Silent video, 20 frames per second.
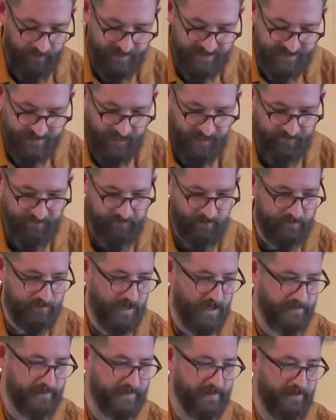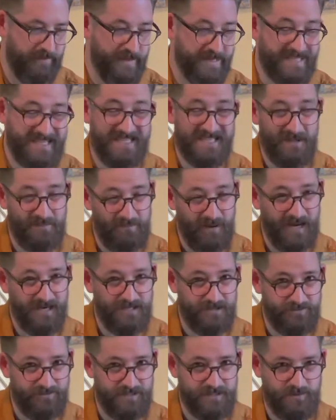side for a moment, and this is the
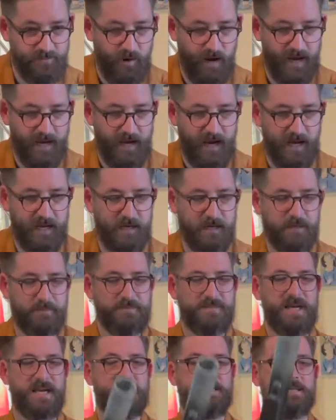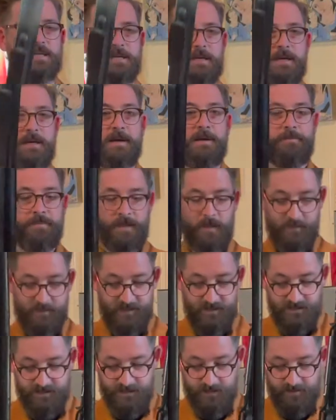major reason why I updated. Let me
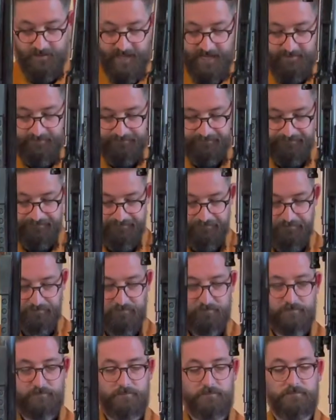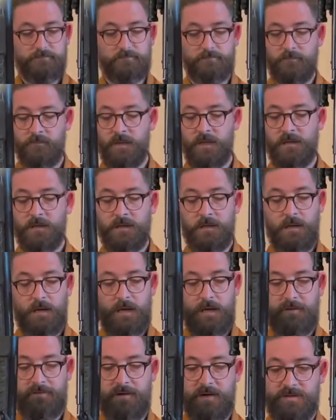just do that.
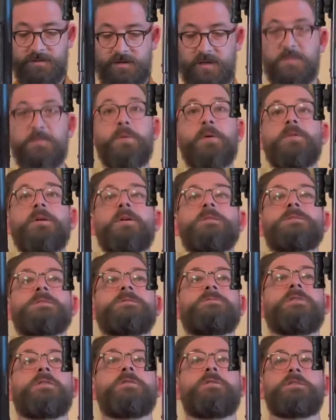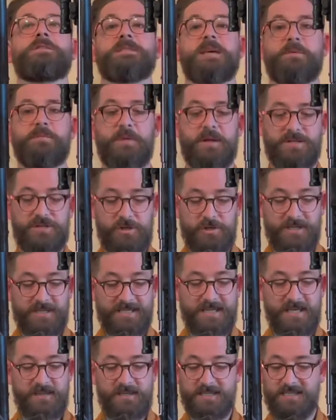If I try and put those in roughly the same place, you can
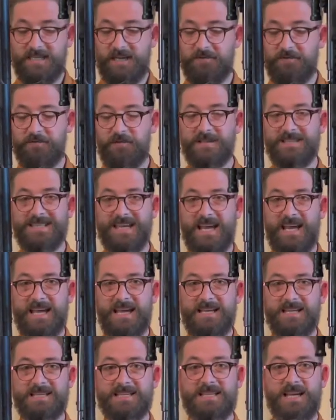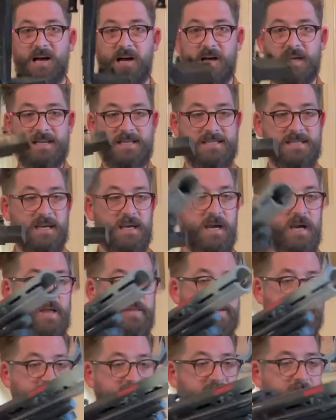see the difference in size.
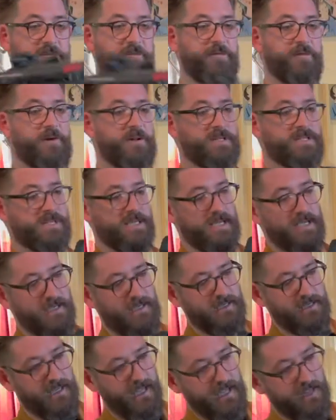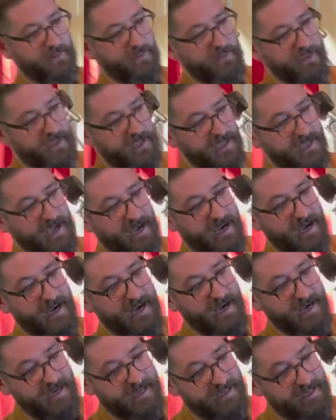There's a difference in the
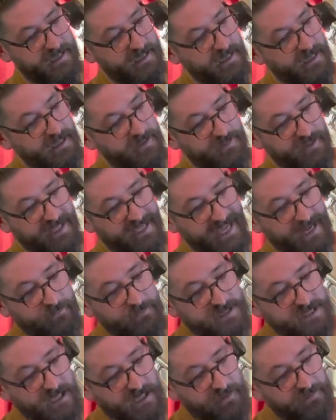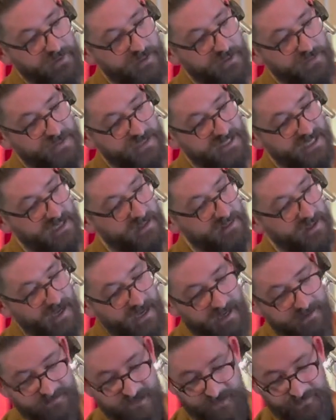counter that you see
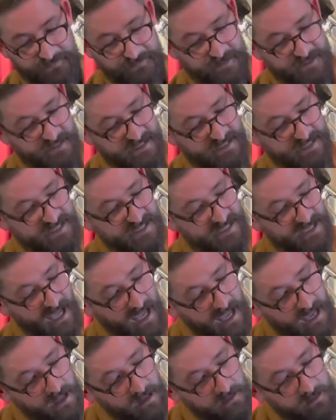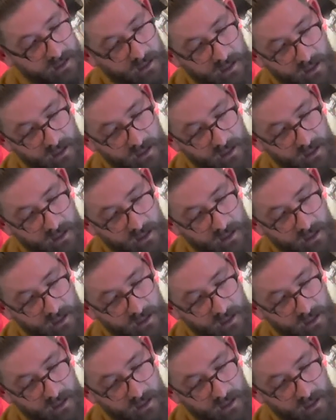there, difference in scale,